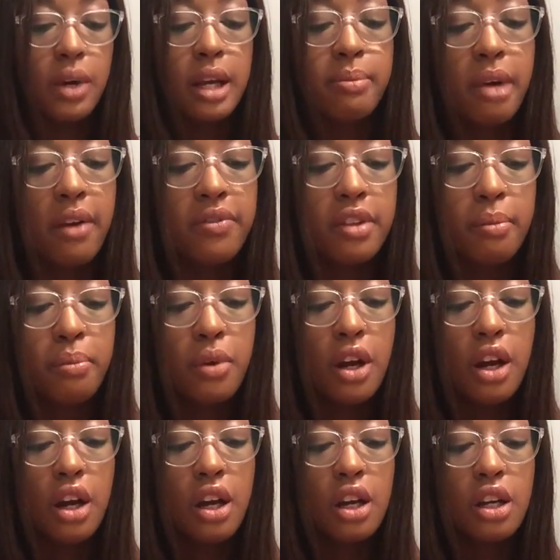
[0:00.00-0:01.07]
Wipe off the
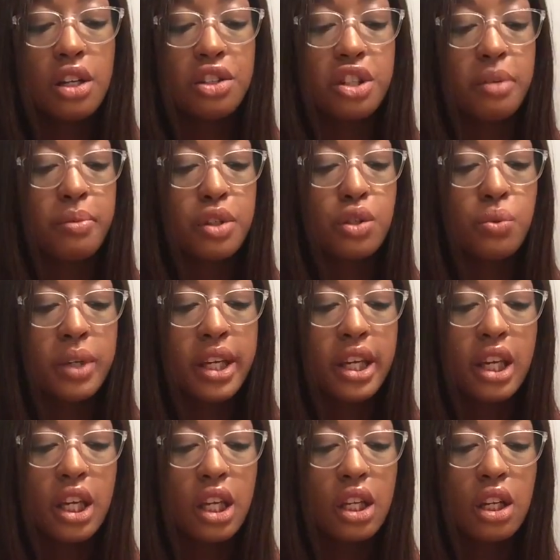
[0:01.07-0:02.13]
brush in
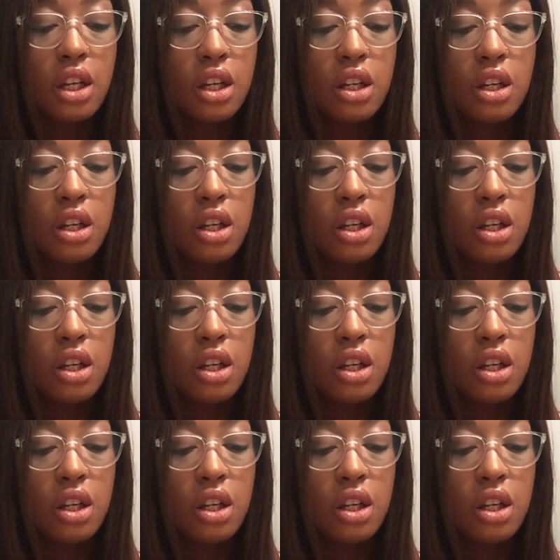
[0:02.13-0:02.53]
between